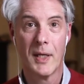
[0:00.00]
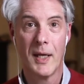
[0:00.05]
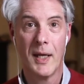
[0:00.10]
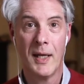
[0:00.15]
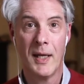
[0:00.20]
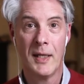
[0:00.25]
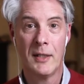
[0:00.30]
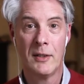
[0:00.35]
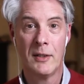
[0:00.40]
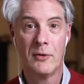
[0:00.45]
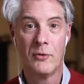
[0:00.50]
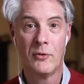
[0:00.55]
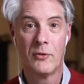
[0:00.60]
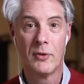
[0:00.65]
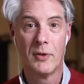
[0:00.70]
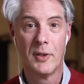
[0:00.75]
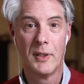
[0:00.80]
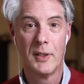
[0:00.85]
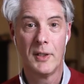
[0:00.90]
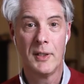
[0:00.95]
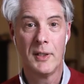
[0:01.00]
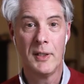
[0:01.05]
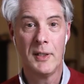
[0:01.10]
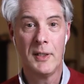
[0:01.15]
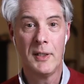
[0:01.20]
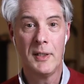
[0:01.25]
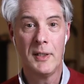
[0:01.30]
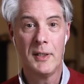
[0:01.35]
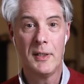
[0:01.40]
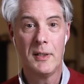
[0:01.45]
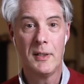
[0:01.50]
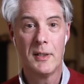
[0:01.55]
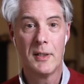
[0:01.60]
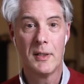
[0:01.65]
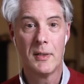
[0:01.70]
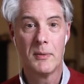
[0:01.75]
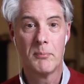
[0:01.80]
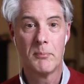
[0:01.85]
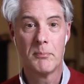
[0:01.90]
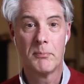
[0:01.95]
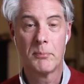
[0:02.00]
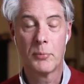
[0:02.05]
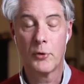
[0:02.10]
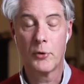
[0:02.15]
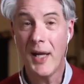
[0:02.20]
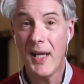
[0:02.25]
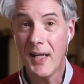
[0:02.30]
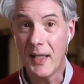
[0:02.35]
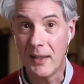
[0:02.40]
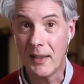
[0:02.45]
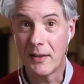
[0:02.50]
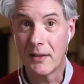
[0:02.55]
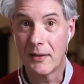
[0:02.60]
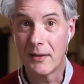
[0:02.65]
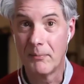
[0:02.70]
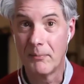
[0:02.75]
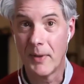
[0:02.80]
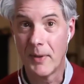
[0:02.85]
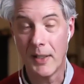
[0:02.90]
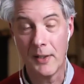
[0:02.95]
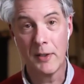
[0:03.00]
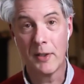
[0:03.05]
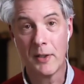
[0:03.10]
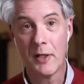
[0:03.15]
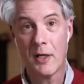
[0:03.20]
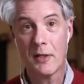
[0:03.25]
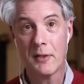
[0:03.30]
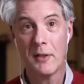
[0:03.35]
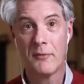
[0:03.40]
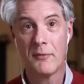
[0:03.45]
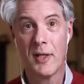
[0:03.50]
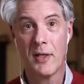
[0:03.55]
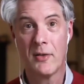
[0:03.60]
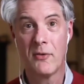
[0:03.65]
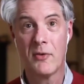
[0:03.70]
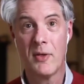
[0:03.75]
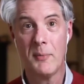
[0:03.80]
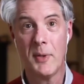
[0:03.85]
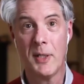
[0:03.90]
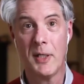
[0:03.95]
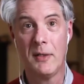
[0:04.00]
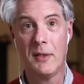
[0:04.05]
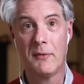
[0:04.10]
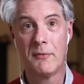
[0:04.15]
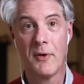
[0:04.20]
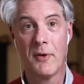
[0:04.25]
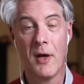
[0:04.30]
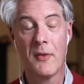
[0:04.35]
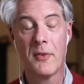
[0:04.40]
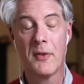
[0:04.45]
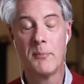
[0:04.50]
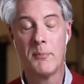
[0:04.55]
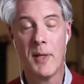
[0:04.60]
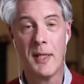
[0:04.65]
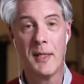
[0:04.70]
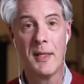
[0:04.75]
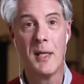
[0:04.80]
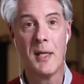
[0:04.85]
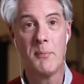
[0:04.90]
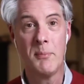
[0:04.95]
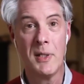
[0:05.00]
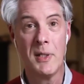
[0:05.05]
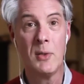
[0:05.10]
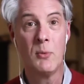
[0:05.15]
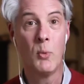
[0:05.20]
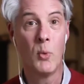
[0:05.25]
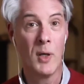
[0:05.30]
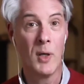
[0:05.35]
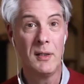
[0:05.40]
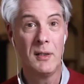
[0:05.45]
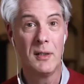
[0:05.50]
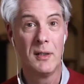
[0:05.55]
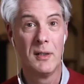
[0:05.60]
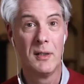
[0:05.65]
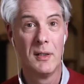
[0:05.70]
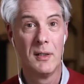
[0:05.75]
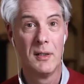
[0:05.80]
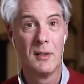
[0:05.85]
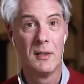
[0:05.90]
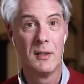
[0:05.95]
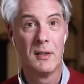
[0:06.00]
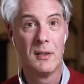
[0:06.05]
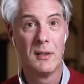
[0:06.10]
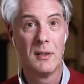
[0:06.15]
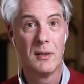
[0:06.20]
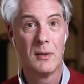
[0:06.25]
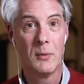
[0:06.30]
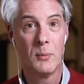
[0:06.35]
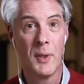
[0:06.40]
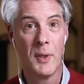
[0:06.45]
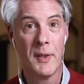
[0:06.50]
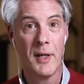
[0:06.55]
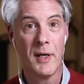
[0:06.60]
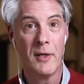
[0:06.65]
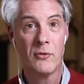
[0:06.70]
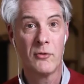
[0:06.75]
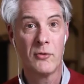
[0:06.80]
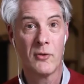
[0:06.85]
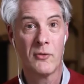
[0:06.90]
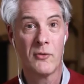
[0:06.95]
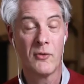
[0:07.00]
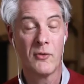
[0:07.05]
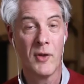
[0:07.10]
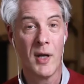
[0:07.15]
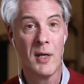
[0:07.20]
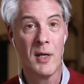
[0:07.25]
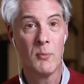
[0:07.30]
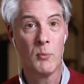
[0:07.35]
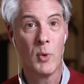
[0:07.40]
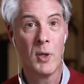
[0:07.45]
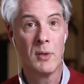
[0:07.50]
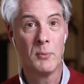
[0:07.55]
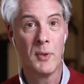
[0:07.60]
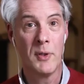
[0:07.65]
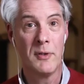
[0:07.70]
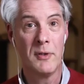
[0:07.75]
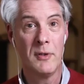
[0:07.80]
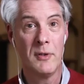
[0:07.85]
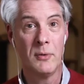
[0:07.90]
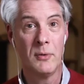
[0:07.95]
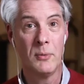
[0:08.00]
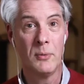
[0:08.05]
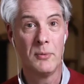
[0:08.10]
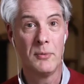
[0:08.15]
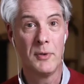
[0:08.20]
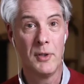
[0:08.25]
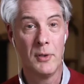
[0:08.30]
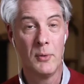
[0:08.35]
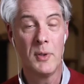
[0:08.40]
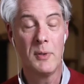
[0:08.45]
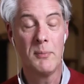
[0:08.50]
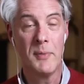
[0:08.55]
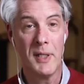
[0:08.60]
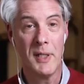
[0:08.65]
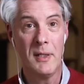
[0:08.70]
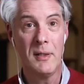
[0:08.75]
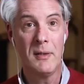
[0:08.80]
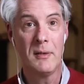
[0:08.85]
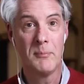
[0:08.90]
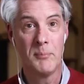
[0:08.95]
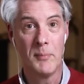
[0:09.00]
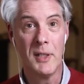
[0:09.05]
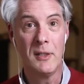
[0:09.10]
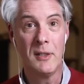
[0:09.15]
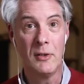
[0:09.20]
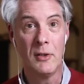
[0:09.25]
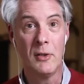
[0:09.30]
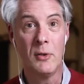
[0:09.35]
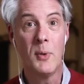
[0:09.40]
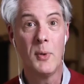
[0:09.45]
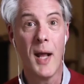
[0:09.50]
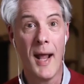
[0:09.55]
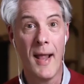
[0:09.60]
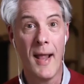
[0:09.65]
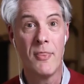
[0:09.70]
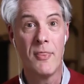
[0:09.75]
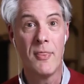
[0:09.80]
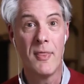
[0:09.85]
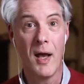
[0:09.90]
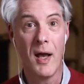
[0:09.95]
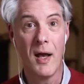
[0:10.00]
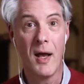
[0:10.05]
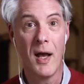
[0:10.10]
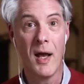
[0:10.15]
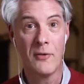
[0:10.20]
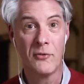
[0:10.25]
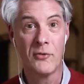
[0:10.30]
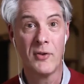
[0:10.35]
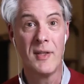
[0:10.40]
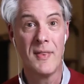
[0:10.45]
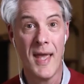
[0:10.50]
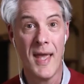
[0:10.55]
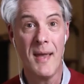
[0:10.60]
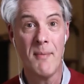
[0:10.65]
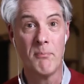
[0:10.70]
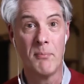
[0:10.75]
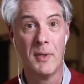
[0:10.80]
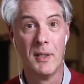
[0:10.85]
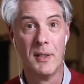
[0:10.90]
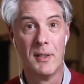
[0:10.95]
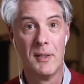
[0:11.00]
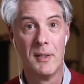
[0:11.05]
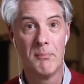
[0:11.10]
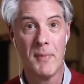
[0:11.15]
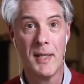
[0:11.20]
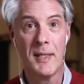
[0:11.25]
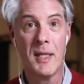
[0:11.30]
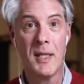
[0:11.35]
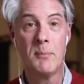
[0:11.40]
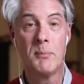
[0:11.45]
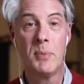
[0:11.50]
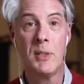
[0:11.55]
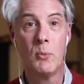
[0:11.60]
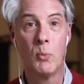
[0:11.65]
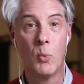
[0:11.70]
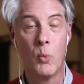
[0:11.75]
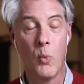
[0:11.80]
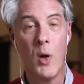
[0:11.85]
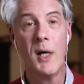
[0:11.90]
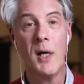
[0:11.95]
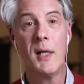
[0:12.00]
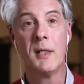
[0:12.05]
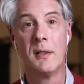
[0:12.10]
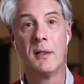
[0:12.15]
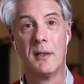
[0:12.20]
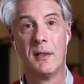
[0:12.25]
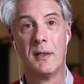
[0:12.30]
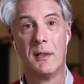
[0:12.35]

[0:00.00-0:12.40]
And he prayed in the Garden of Gethsemane, Father, may they be one with us just as I am one with you. You and me and you, and us and them. May they be one.